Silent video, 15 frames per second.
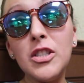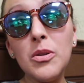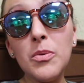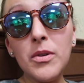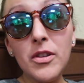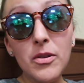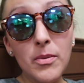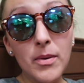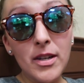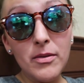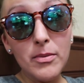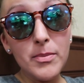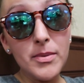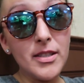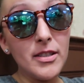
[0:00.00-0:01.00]
So we're in the
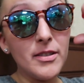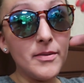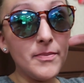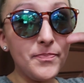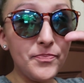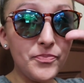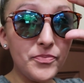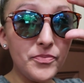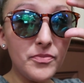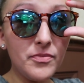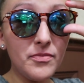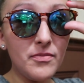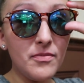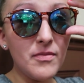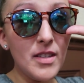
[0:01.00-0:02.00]
waiting room still.
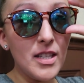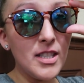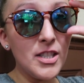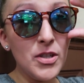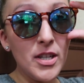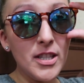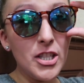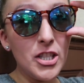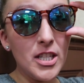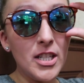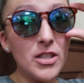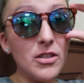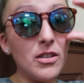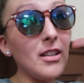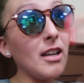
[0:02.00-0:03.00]
Sit down and eat it now. Still got the
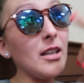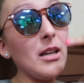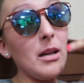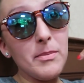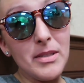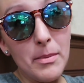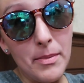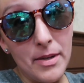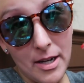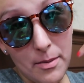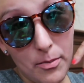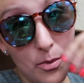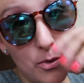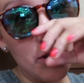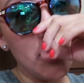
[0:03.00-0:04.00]
shades on like I'm somebody,
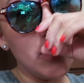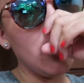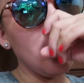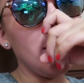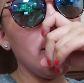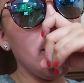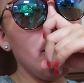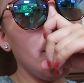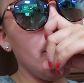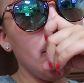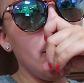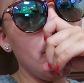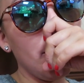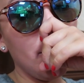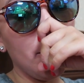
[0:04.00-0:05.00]
I'm But
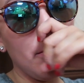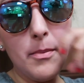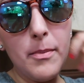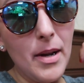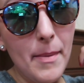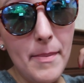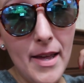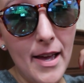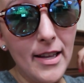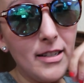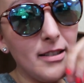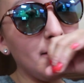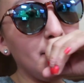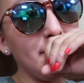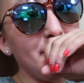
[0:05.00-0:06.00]
I'm not.
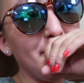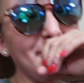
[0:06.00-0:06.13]
Sit down.